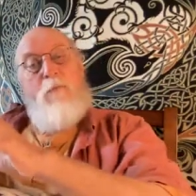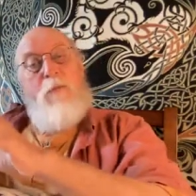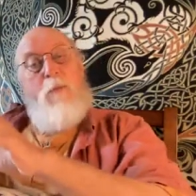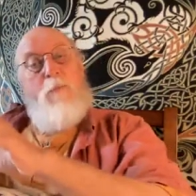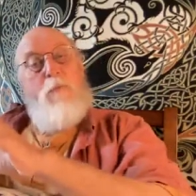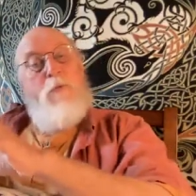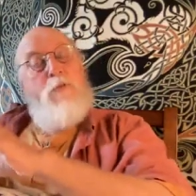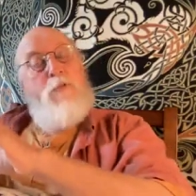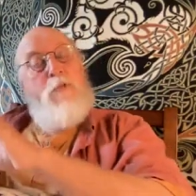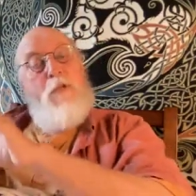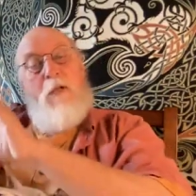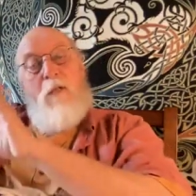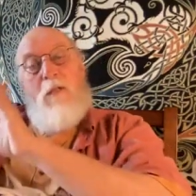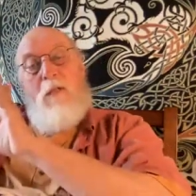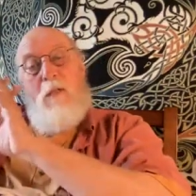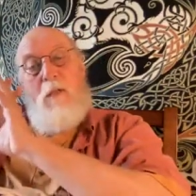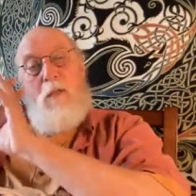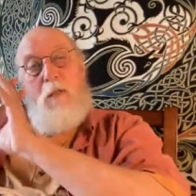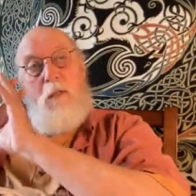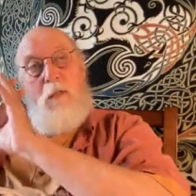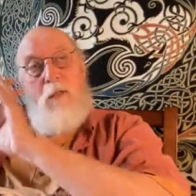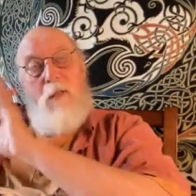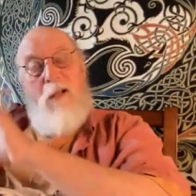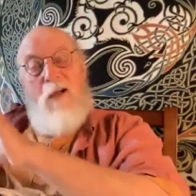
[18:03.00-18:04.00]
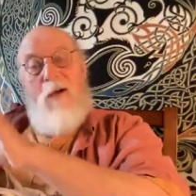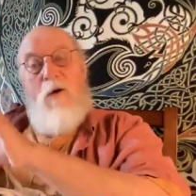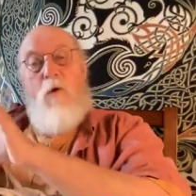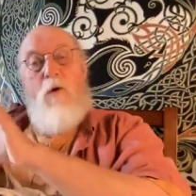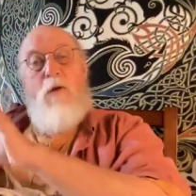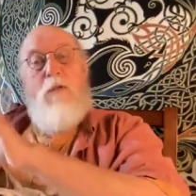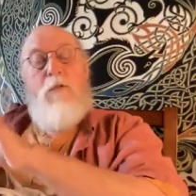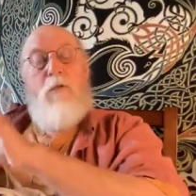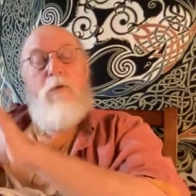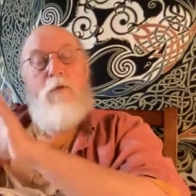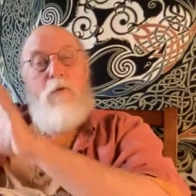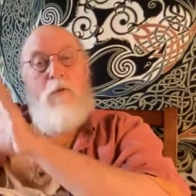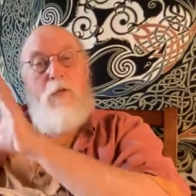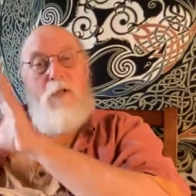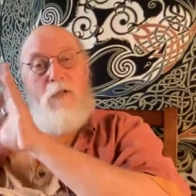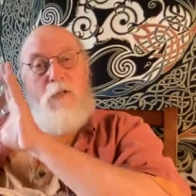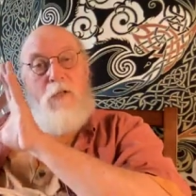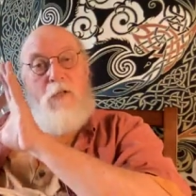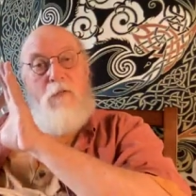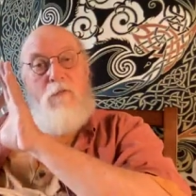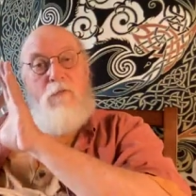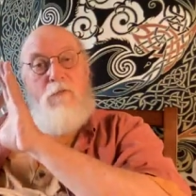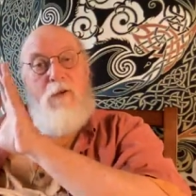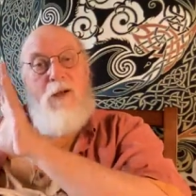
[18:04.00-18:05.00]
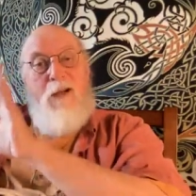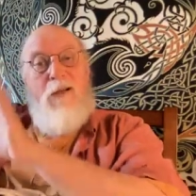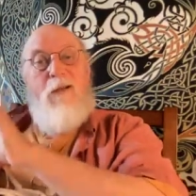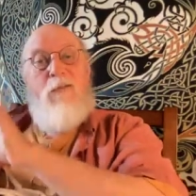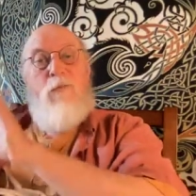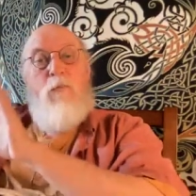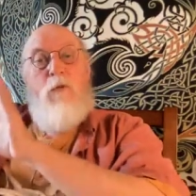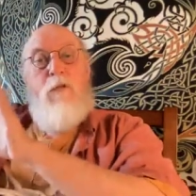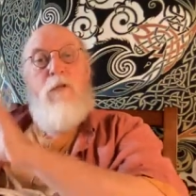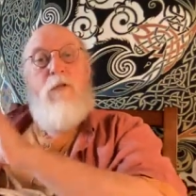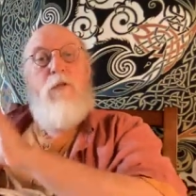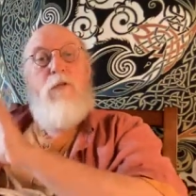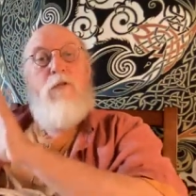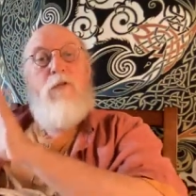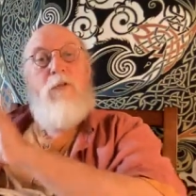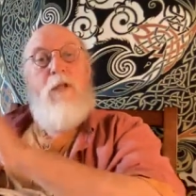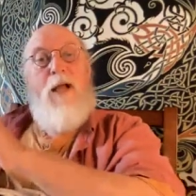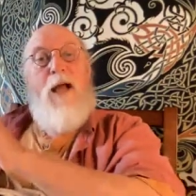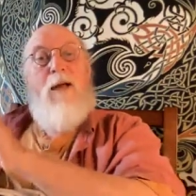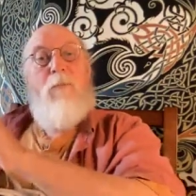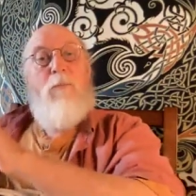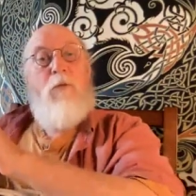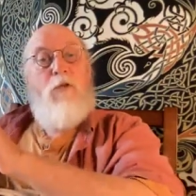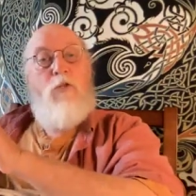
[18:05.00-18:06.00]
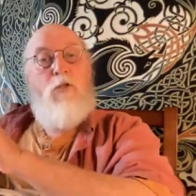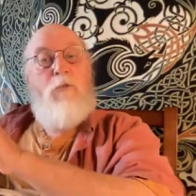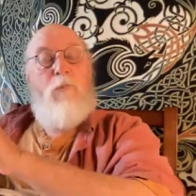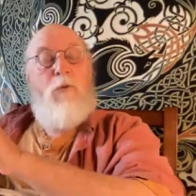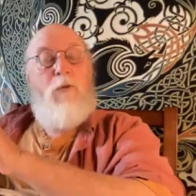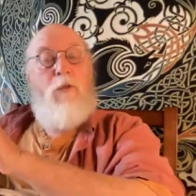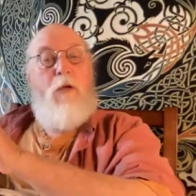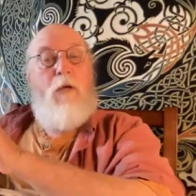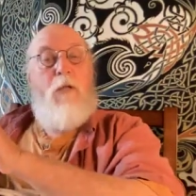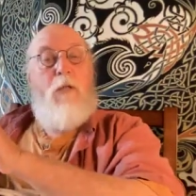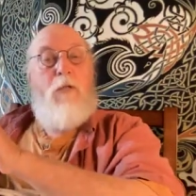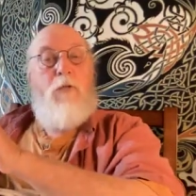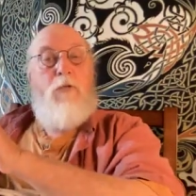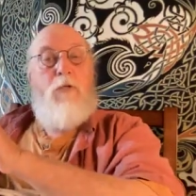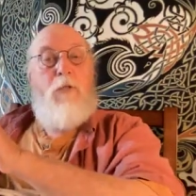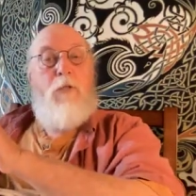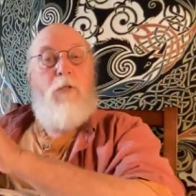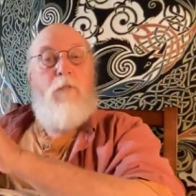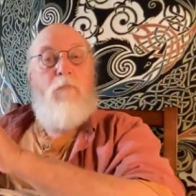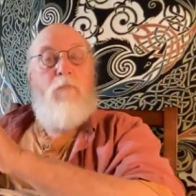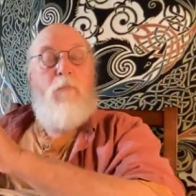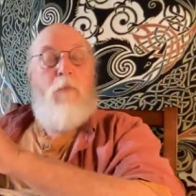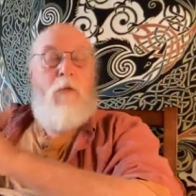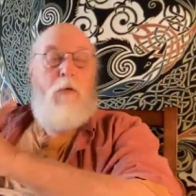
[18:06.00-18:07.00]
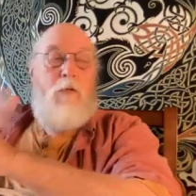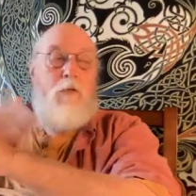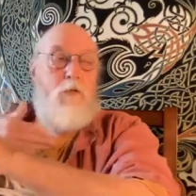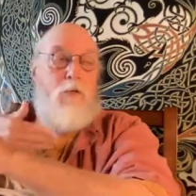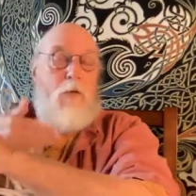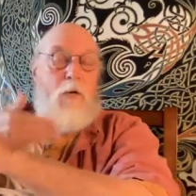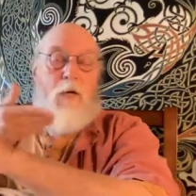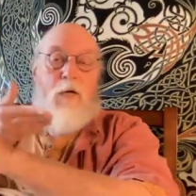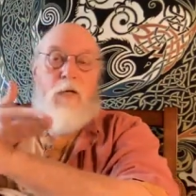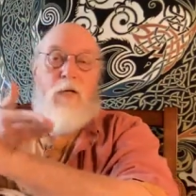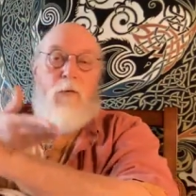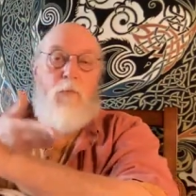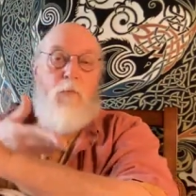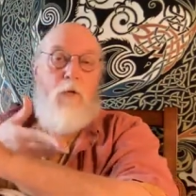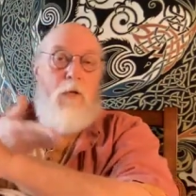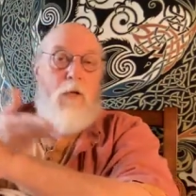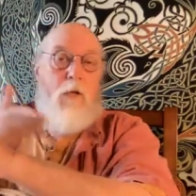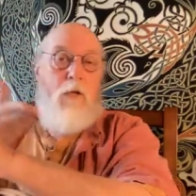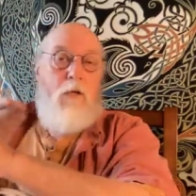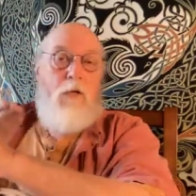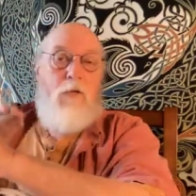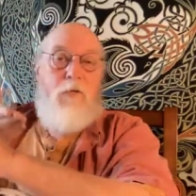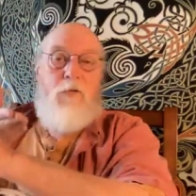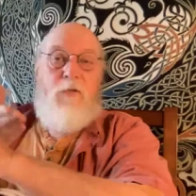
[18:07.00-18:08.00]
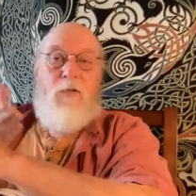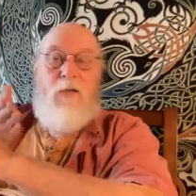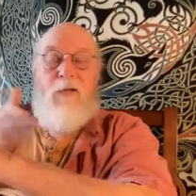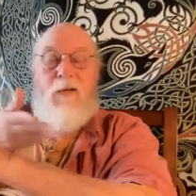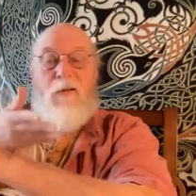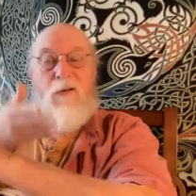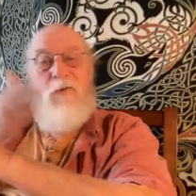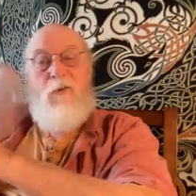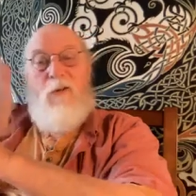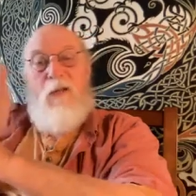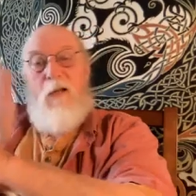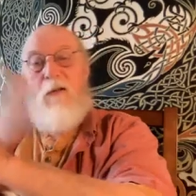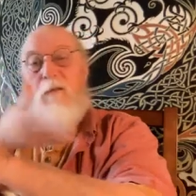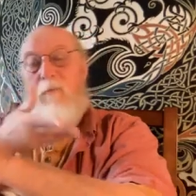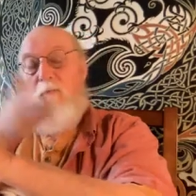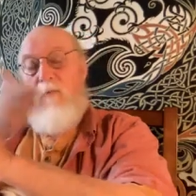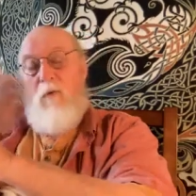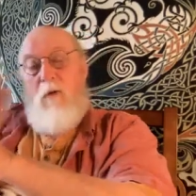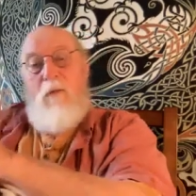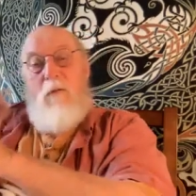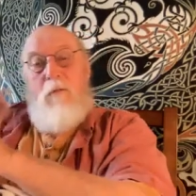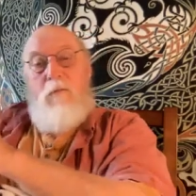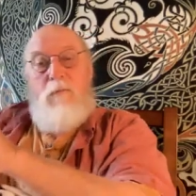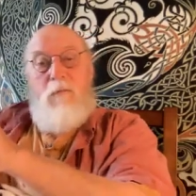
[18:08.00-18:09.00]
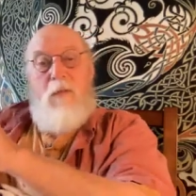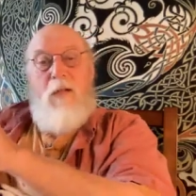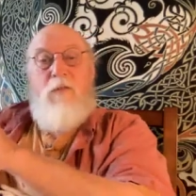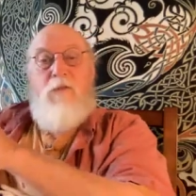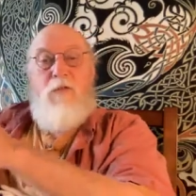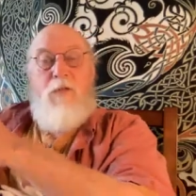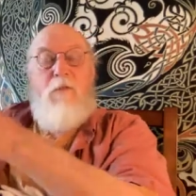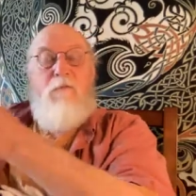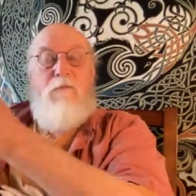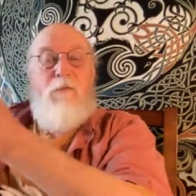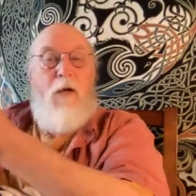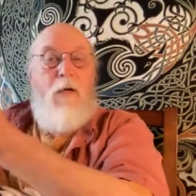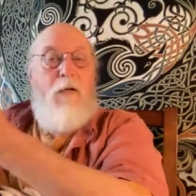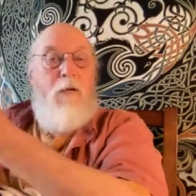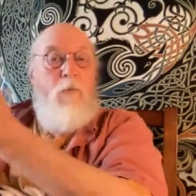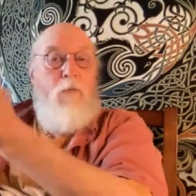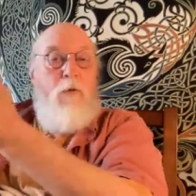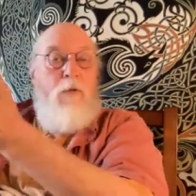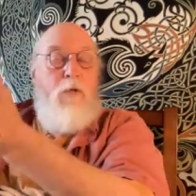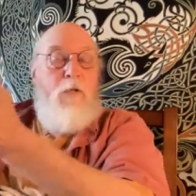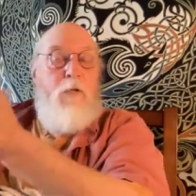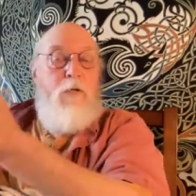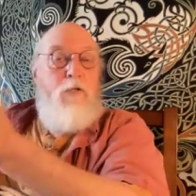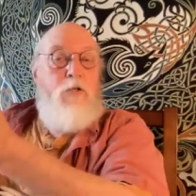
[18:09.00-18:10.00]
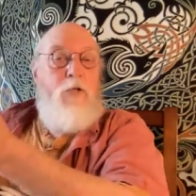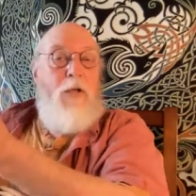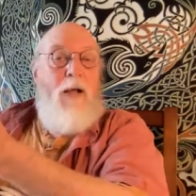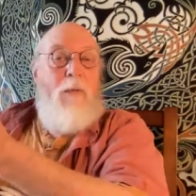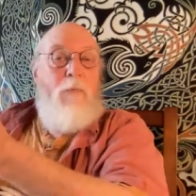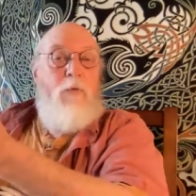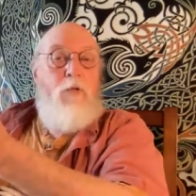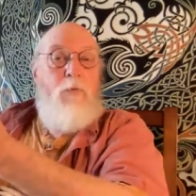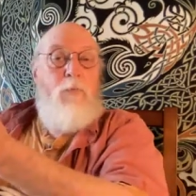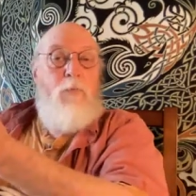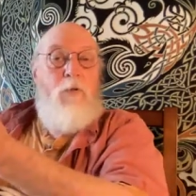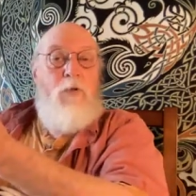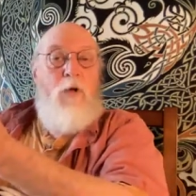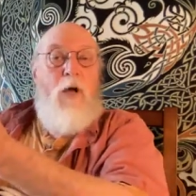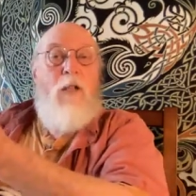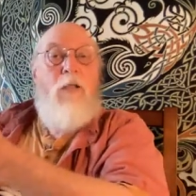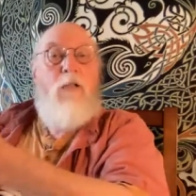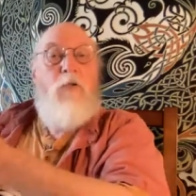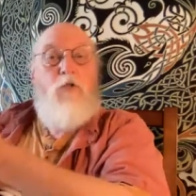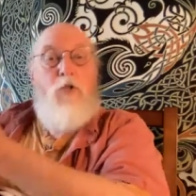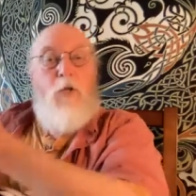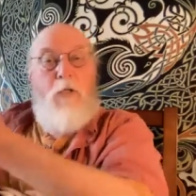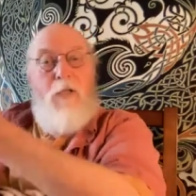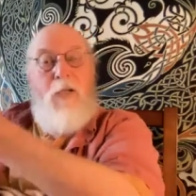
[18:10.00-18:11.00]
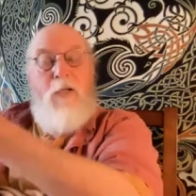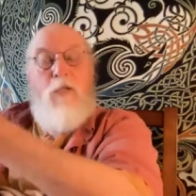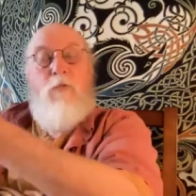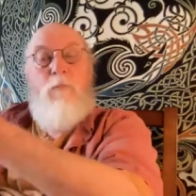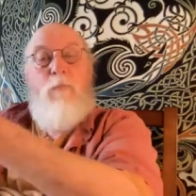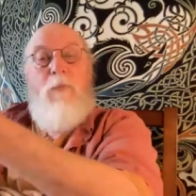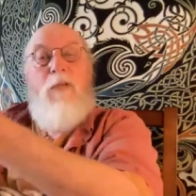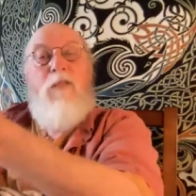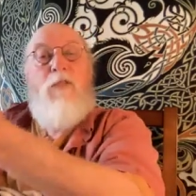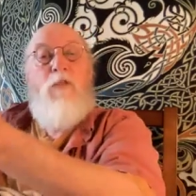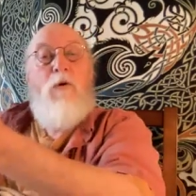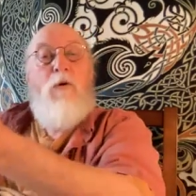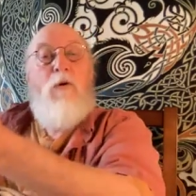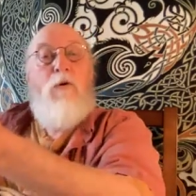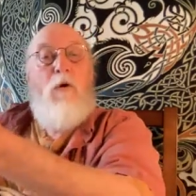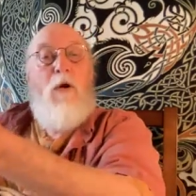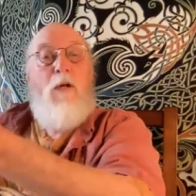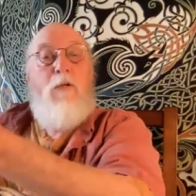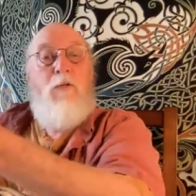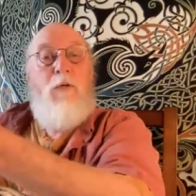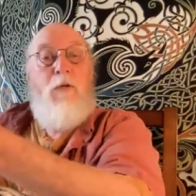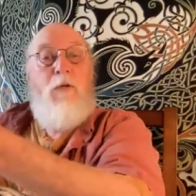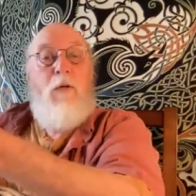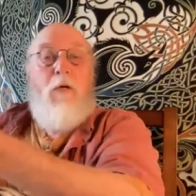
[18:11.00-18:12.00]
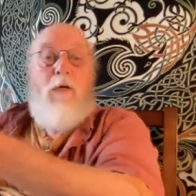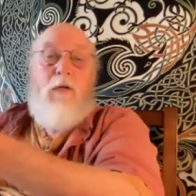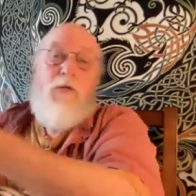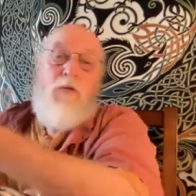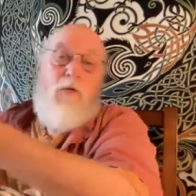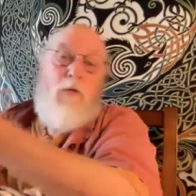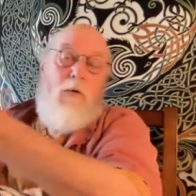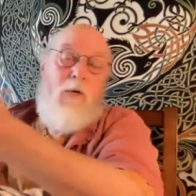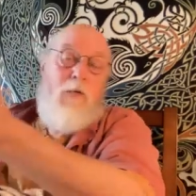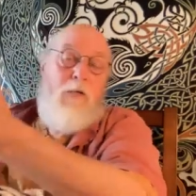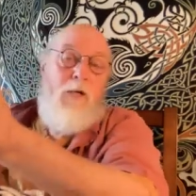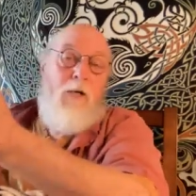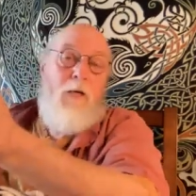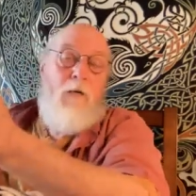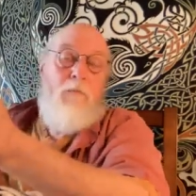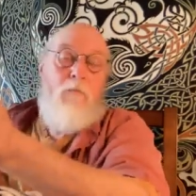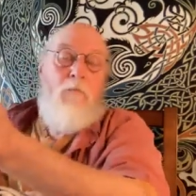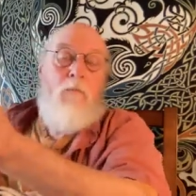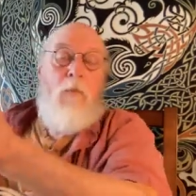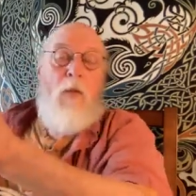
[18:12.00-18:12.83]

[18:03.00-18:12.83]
people said, no, you need to define it within established pathology. So I come along and say, okay, well, let's define it within established pathology. Let's meet their criteria. So I did.